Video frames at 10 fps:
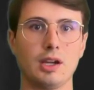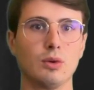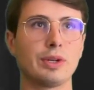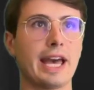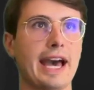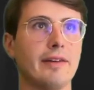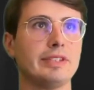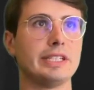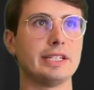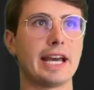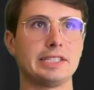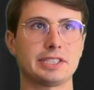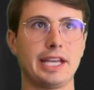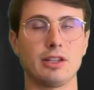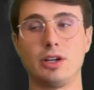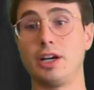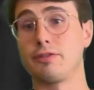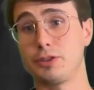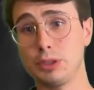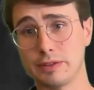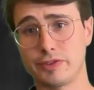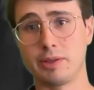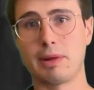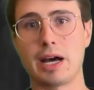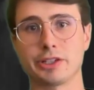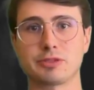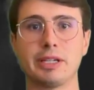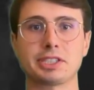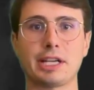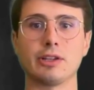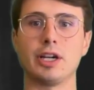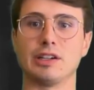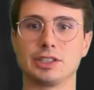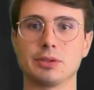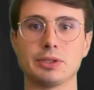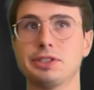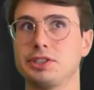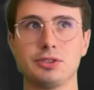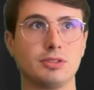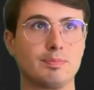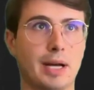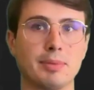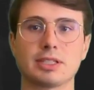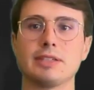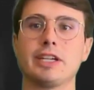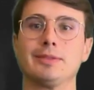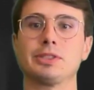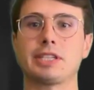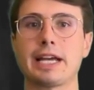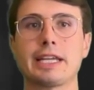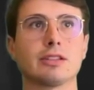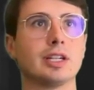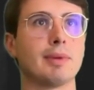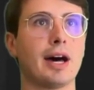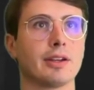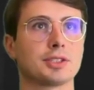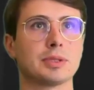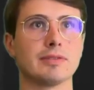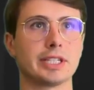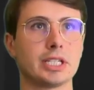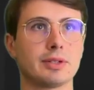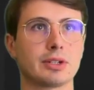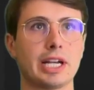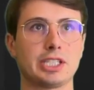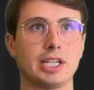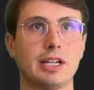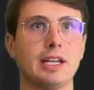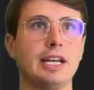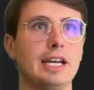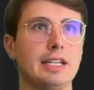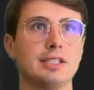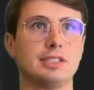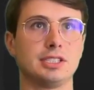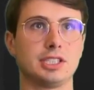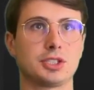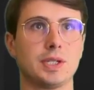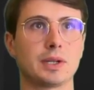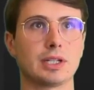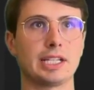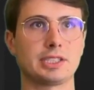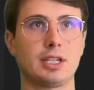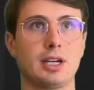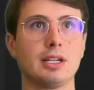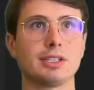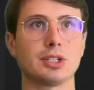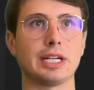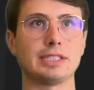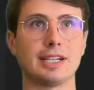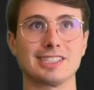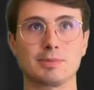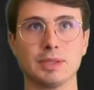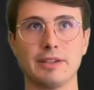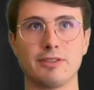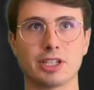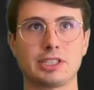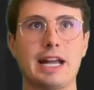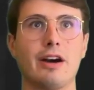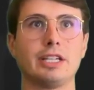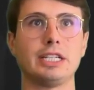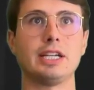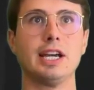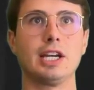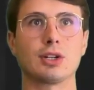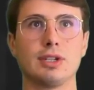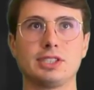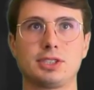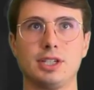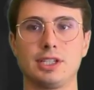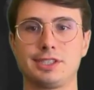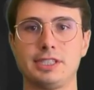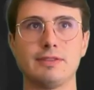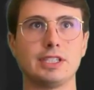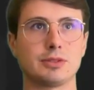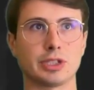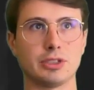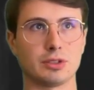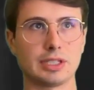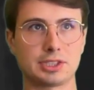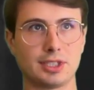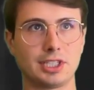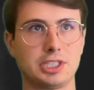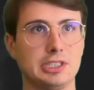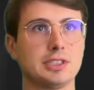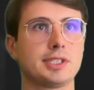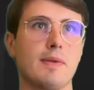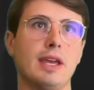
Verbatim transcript: We have the sklearn, a few different models from sklearn. So we just use publicly available scikit-learn models. We have linear regression, decision tree regressor, train test split functionality, grid search, CV, so we can do grid searches.